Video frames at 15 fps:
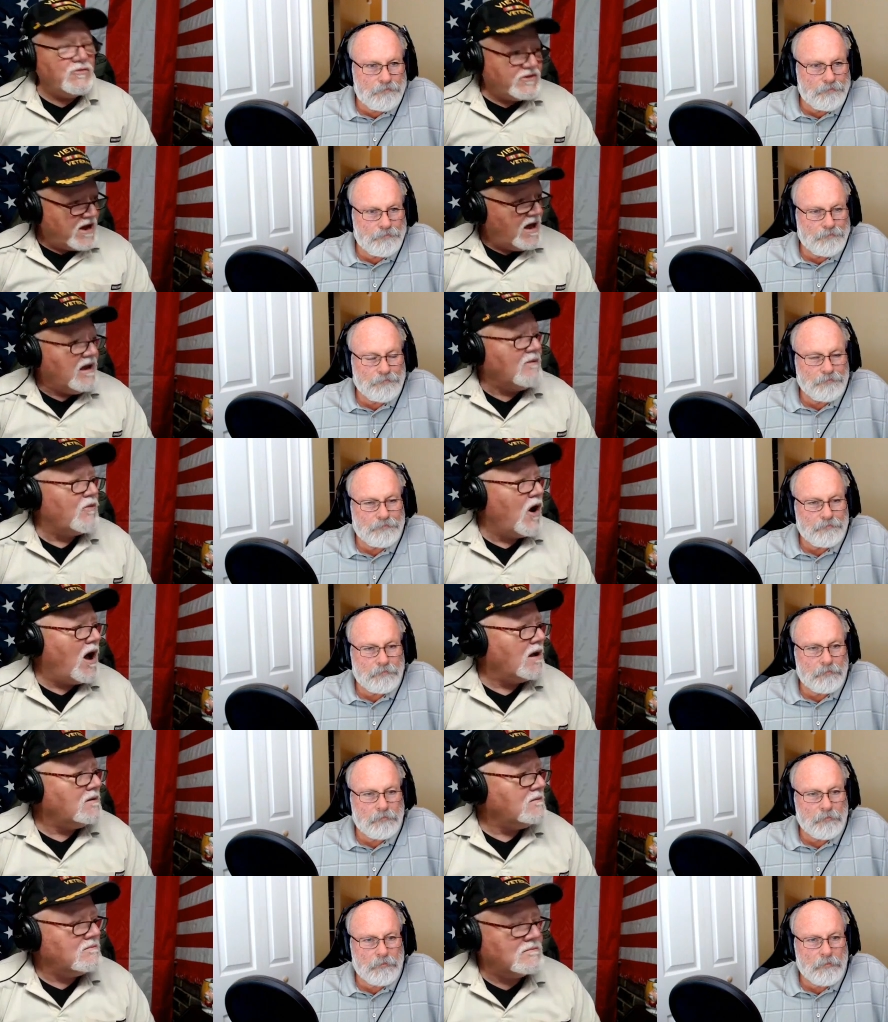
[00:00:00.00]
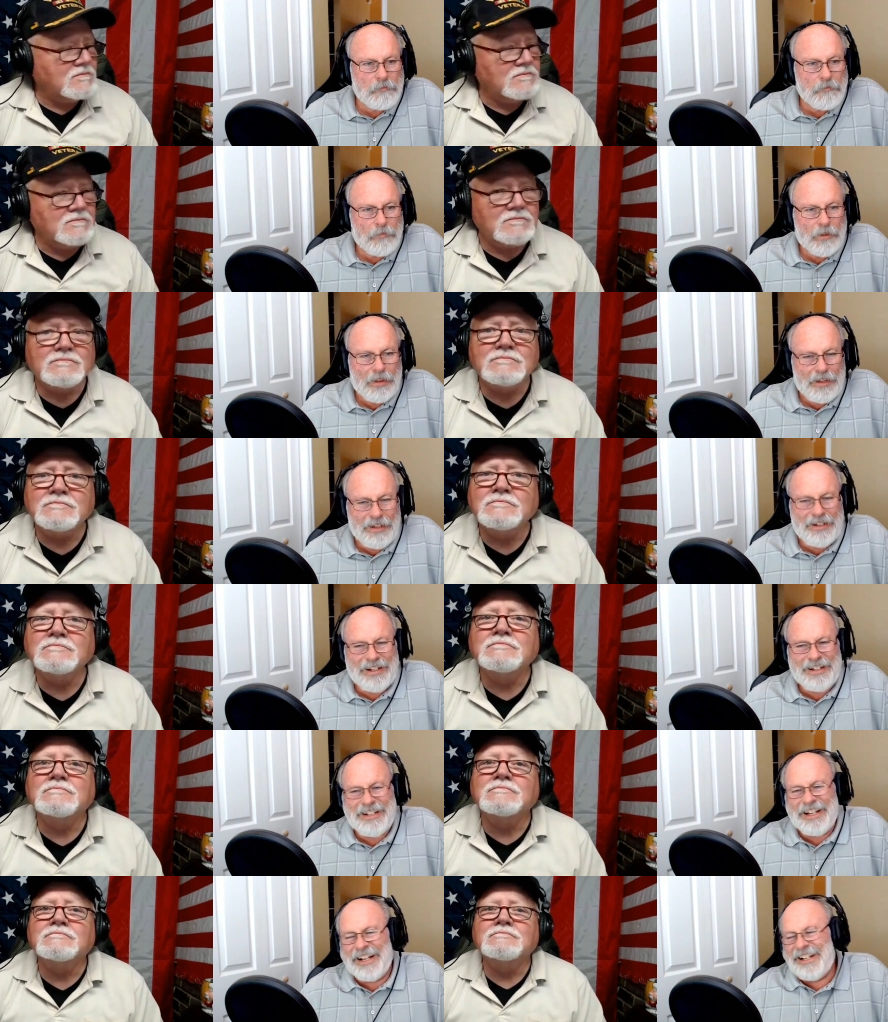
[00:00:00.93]
Speaker 1: You tell them, Ron.
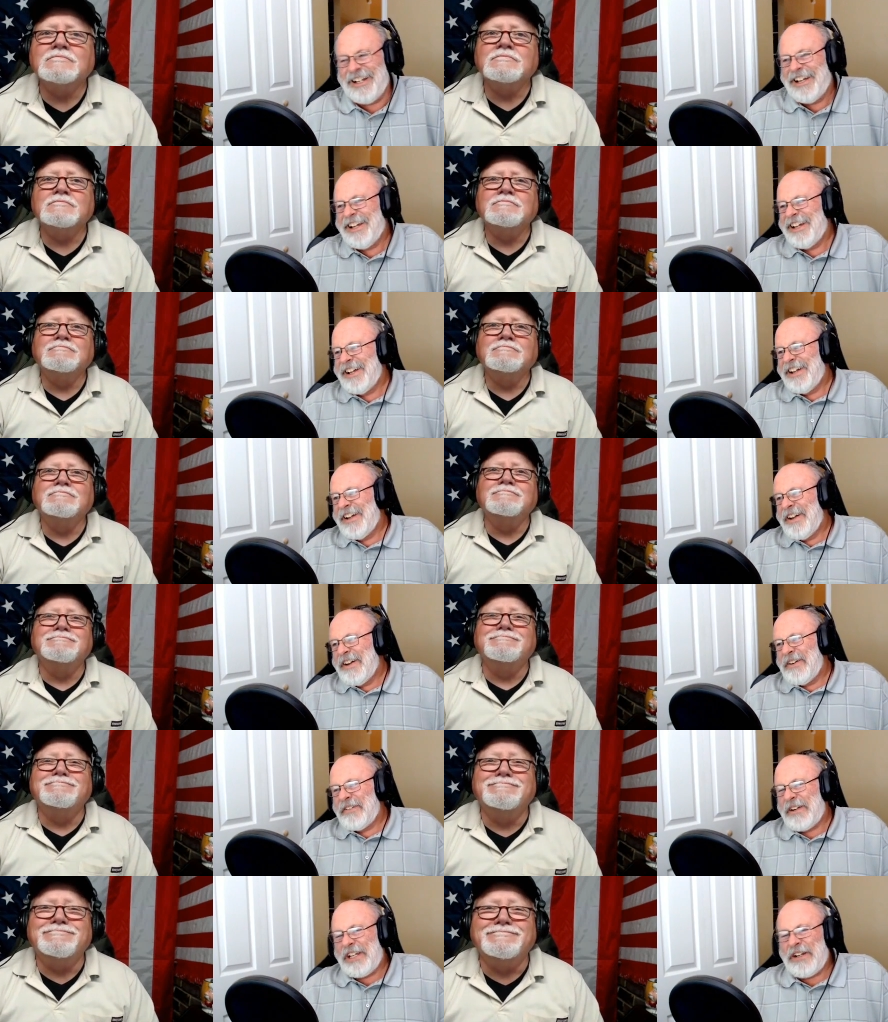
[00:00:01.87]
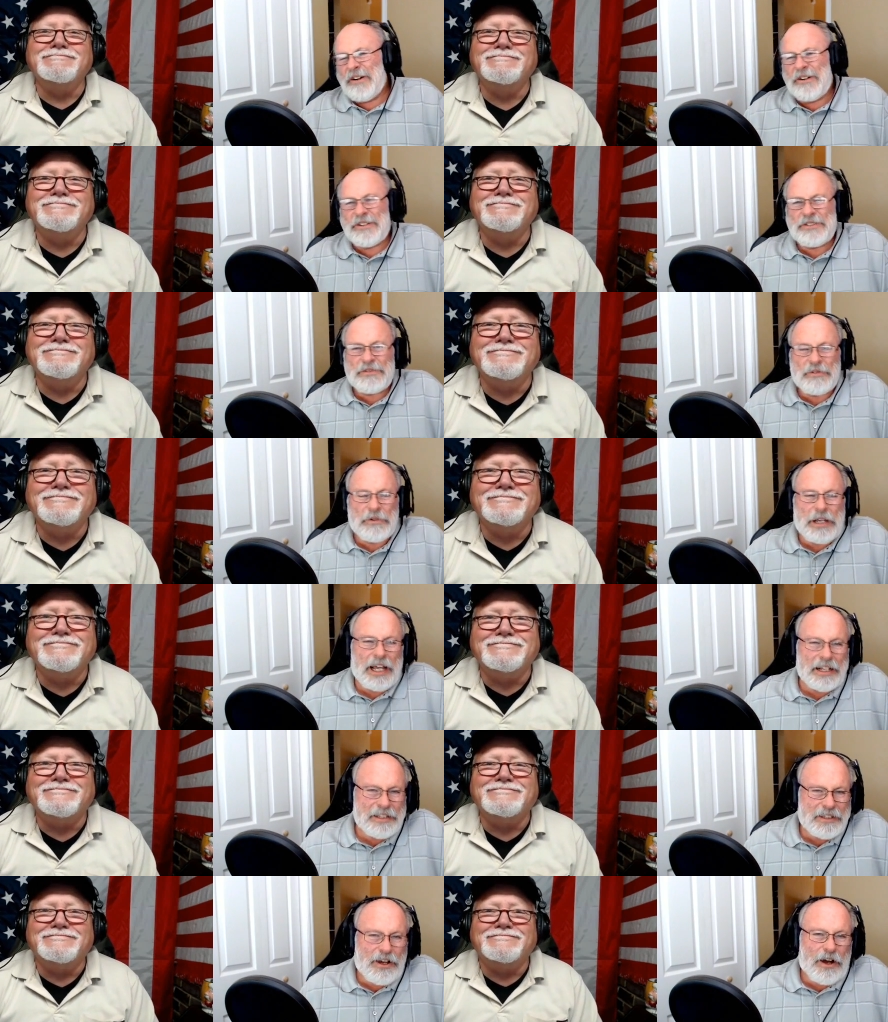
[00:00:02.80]
Well, you know, as we
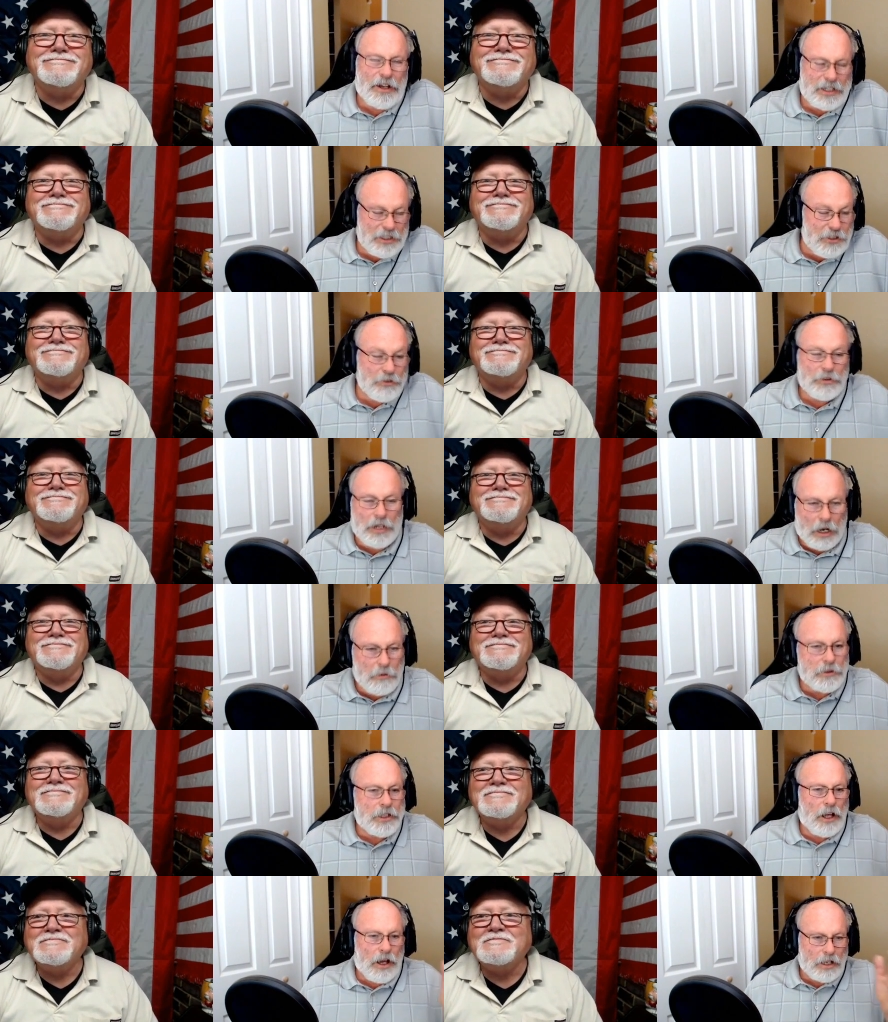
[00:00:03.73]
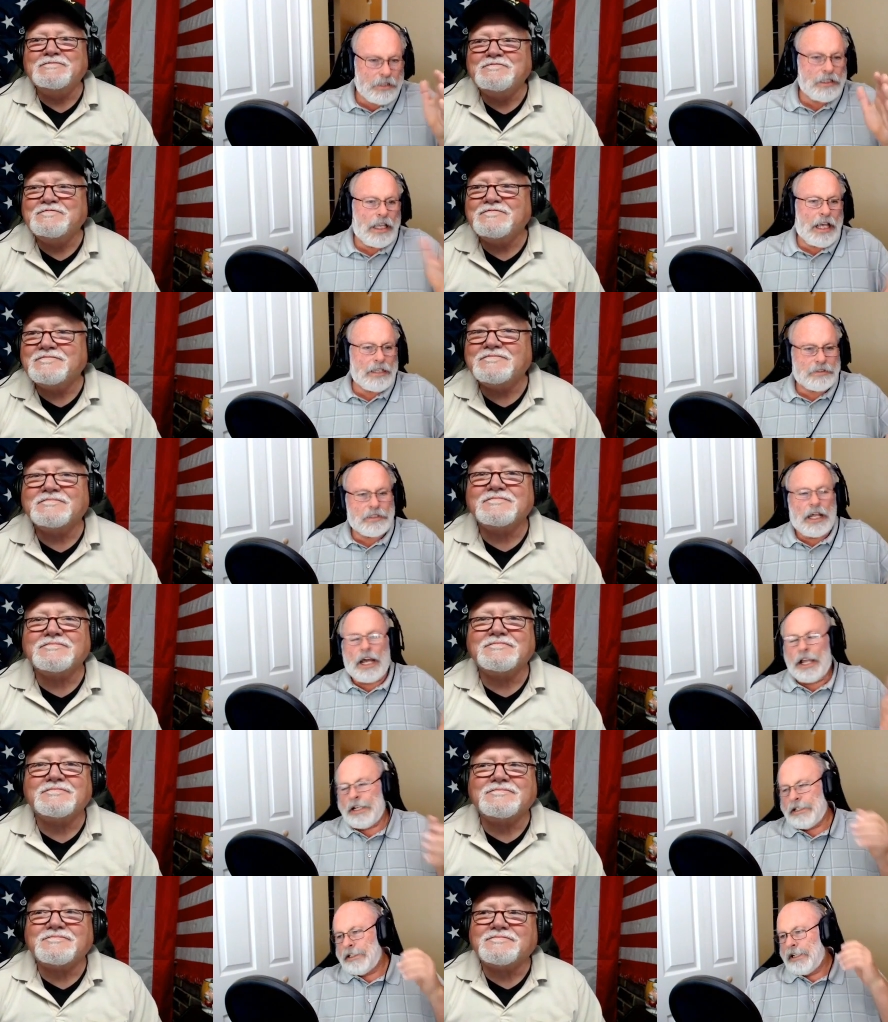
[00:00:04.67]
got talking, you and I were talking last
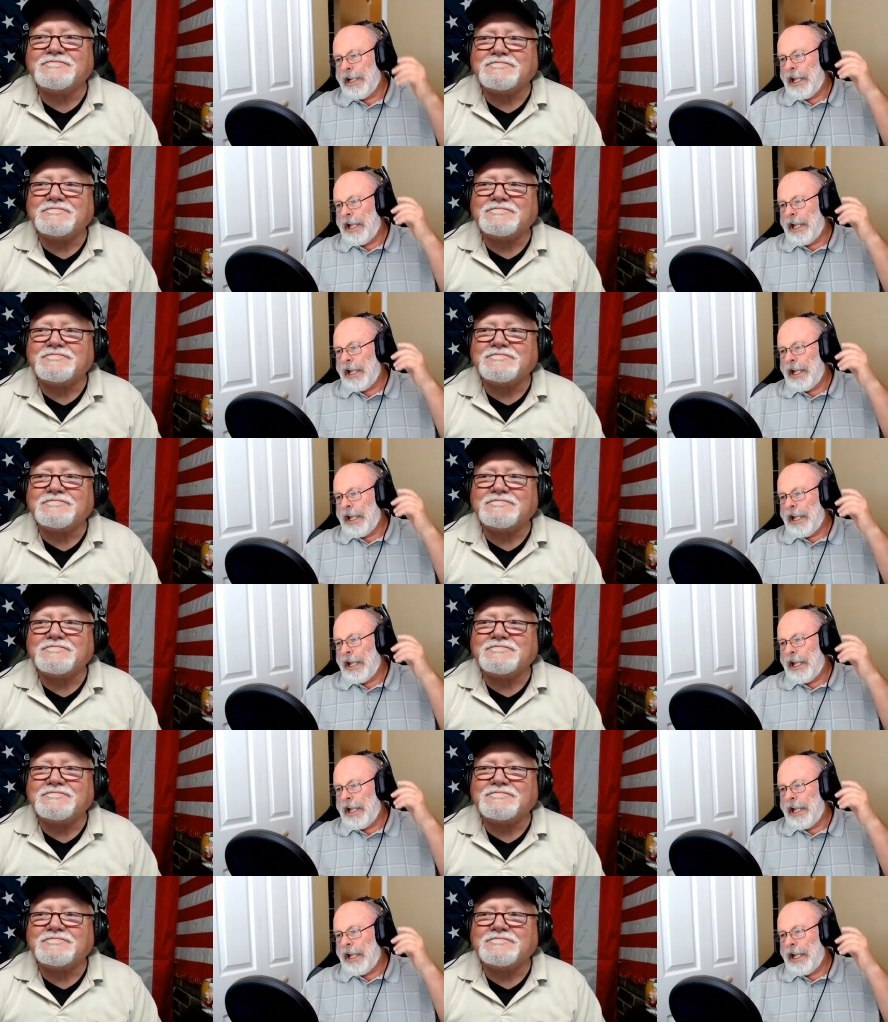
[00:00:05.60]
night,